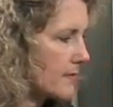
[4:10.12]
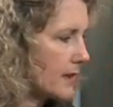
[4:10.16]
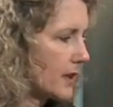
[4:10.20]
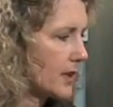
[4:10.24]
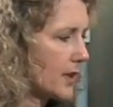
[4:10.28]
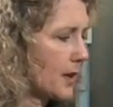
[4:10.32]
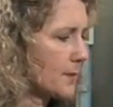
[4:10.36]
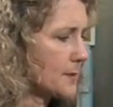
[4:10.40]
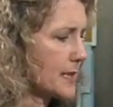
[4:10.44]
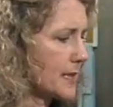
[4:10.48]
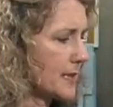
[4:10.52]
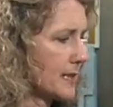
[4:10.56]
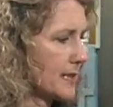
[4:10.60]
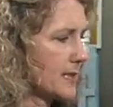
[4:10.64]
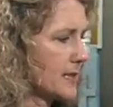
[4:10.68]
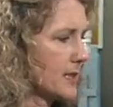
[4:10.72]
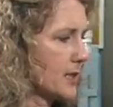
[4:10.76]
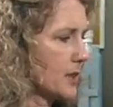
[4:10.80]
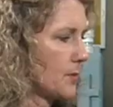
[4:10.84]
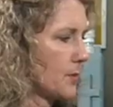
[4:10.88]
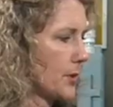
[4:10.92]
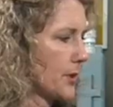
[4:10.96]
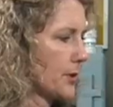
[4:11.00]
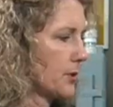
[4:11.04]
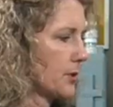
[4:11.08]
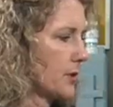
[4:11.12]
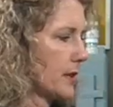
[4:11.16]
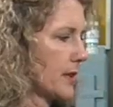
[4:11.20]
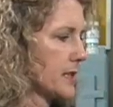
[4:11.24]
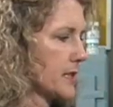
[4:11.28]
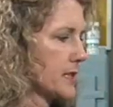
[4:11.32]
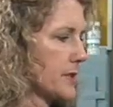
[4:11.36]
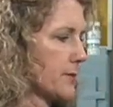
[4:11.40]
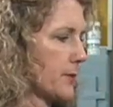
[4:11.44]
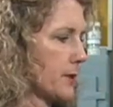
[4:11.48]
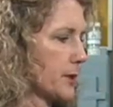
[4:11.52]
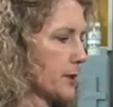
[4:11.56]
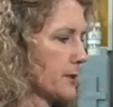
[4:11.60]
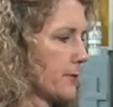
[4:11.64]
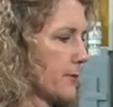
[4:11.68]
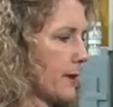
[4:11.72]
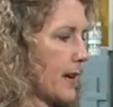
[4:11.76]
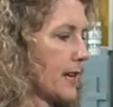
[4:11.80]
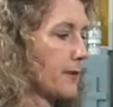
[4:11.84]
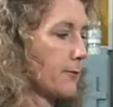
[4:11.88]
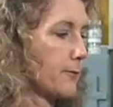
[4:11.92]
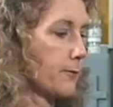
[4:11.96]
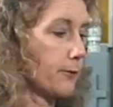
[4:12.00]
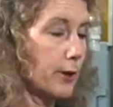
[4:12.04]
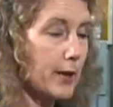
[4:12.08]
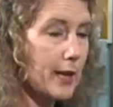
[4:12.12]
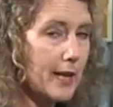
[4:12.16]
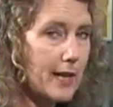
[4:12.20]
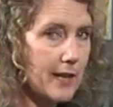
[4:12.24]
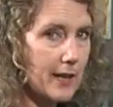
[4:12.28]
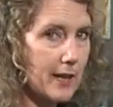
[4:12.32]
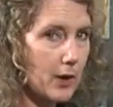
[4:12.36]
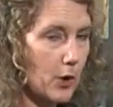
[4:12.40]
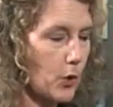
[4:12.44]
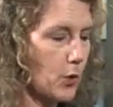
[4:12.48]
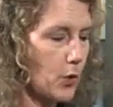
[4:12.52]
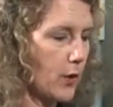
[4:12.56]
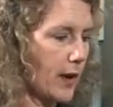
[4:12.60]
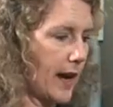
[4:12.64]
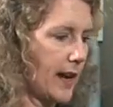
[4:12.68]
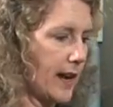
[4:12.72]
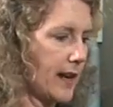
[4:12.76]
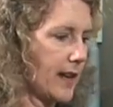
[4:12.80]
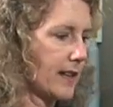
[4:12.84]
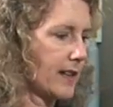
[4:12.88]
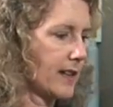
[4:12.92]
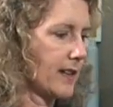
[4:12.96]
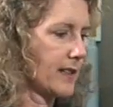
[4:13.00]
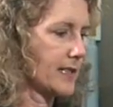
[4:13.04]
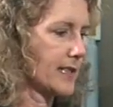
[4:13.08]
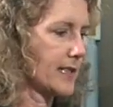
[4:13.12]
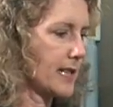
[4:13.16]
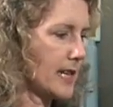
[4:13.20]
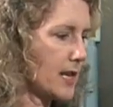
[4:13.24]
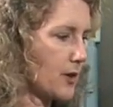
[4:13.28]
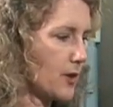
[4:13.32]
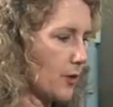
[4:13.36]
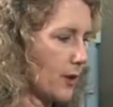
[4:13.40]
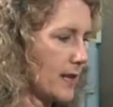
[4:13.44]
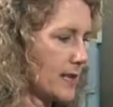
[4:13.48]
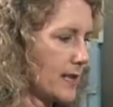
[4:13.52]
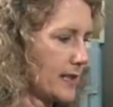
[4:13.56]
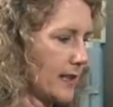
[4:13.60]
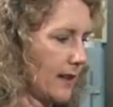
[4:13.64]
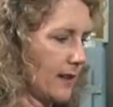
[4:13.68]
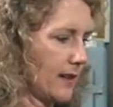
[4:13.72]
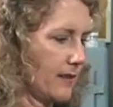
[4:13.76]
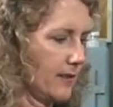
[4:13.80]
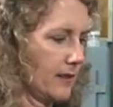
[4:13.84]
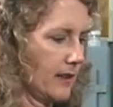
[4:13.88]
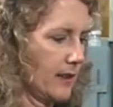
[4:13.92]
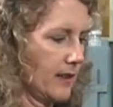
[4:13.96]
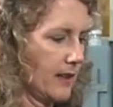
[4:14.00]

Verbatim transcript: comes in this little bottle. It's phosphate-free organic degreaser.